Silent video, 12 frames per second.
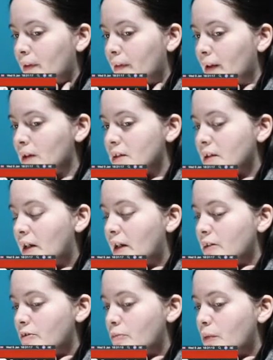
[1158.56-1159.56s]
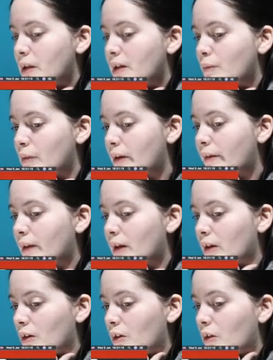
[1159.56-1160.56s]
That's kind of making me
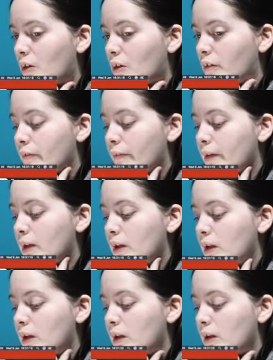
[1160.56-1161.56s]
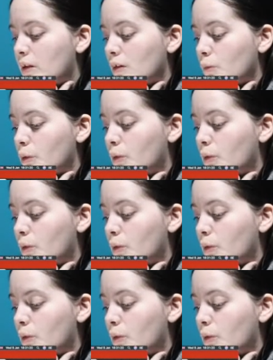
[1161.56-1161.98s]
think of the